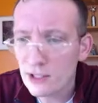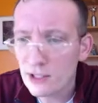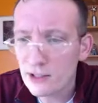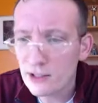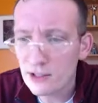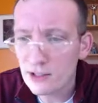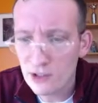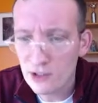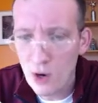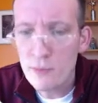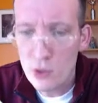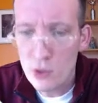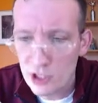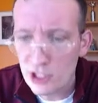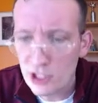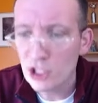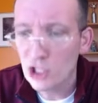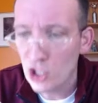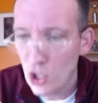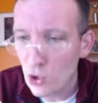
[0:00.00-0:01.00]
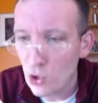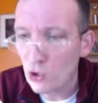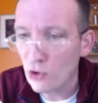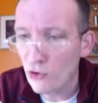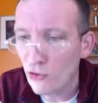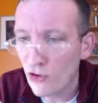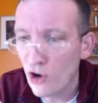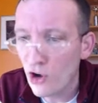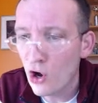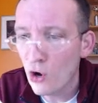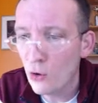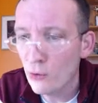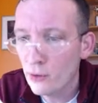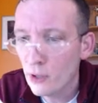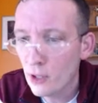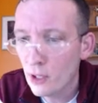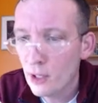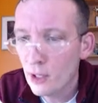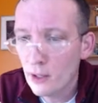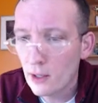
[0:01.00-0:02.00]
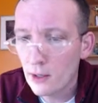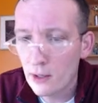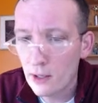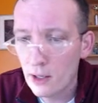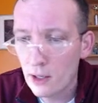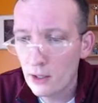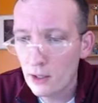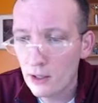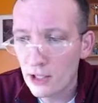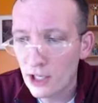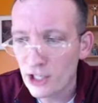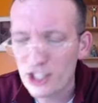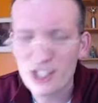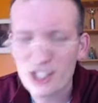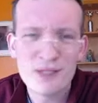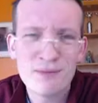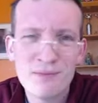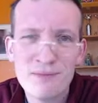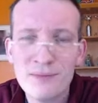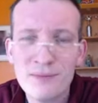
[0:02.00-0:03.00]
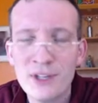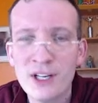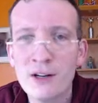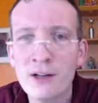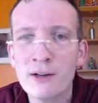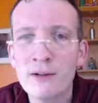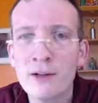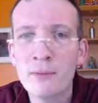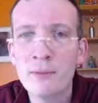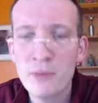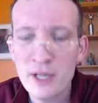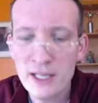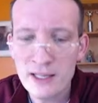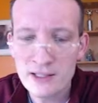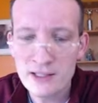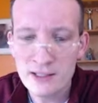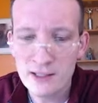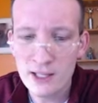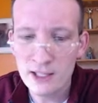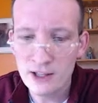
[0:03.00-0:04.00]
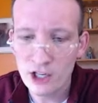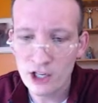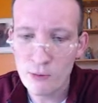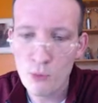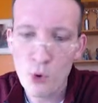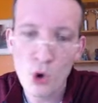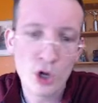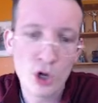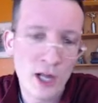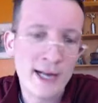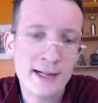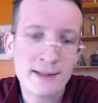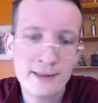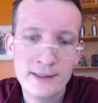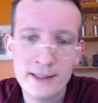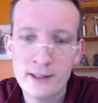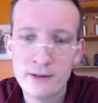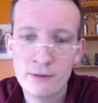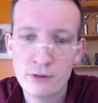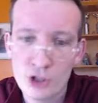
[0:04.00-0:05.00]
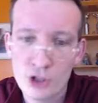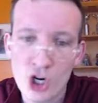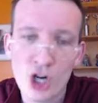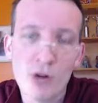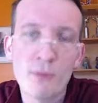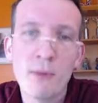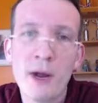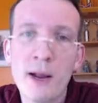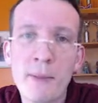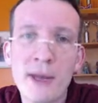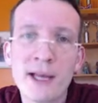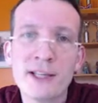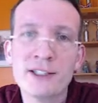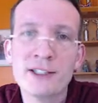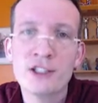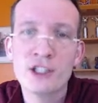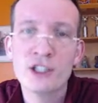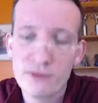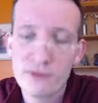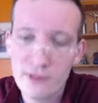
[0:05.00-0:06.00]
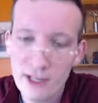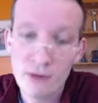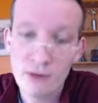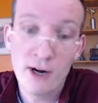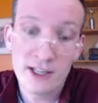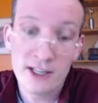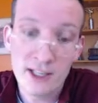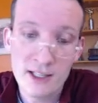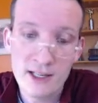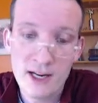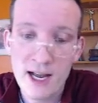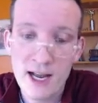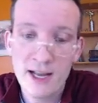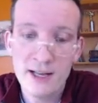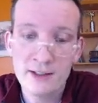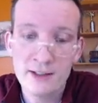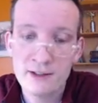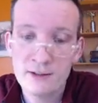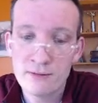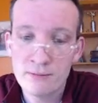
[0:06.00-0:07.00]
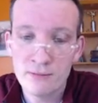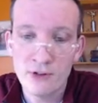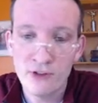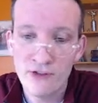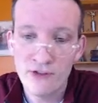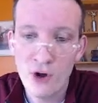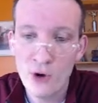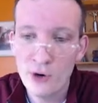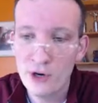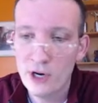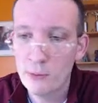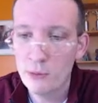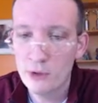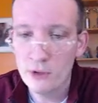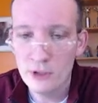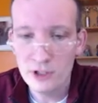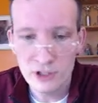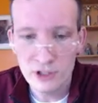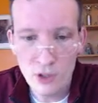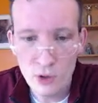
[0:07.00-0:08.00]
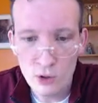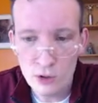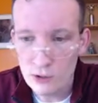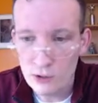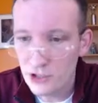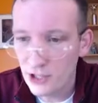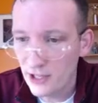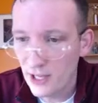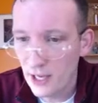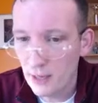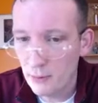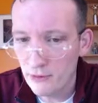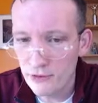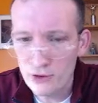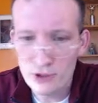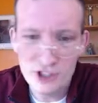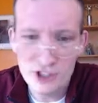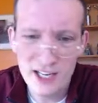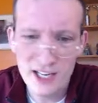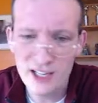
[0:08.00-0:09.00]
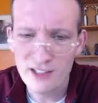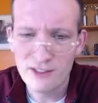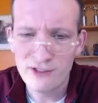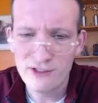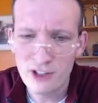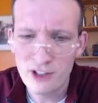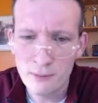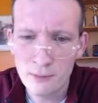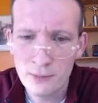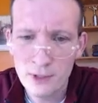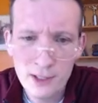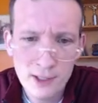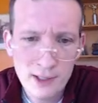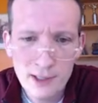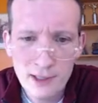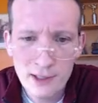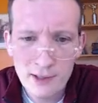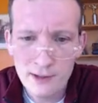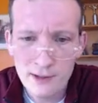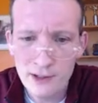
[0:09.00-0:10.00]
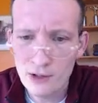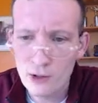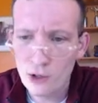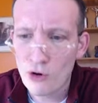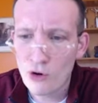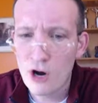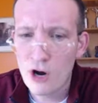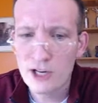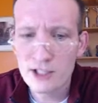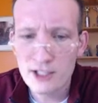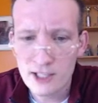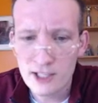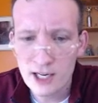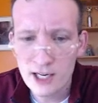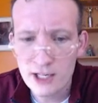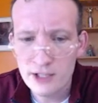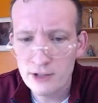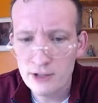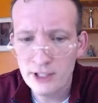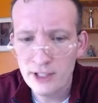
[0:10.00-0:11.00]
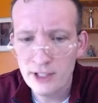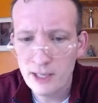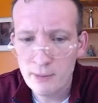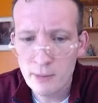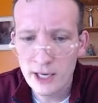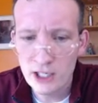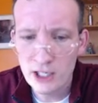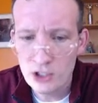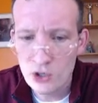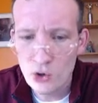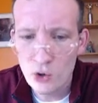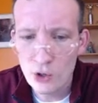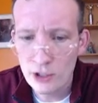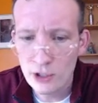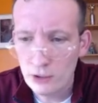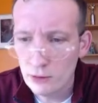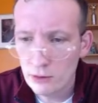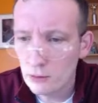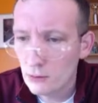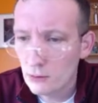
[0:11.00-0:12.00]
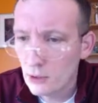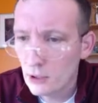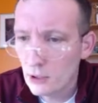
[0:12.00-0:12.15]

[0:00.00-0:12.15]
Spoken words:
So I'm using a local phone. It just it means that they're more likely to return my message if they recognize the phone number as local to them. If you're sending from across the country, they might ignore you.